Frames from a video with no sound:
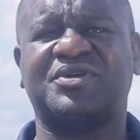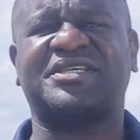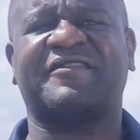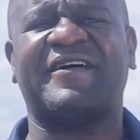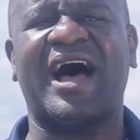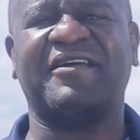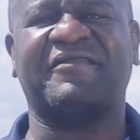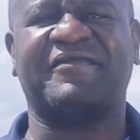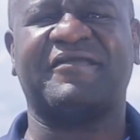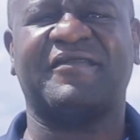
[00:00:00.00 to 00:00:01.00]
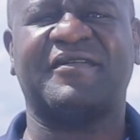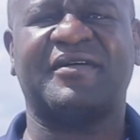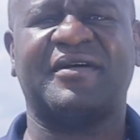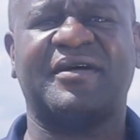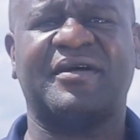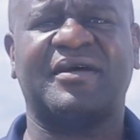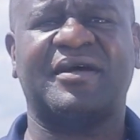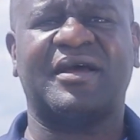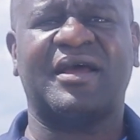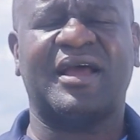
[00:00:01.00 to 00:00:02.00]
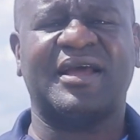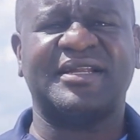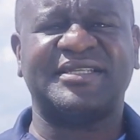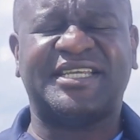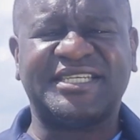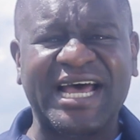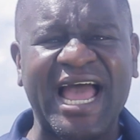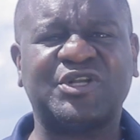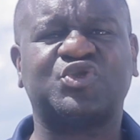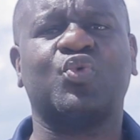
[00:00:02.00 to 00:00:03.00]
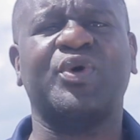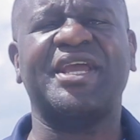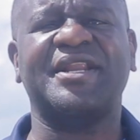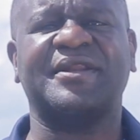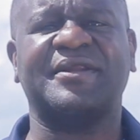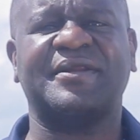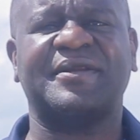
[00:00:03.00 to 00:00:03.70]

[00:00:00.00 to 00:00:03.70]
to survive, desire to win,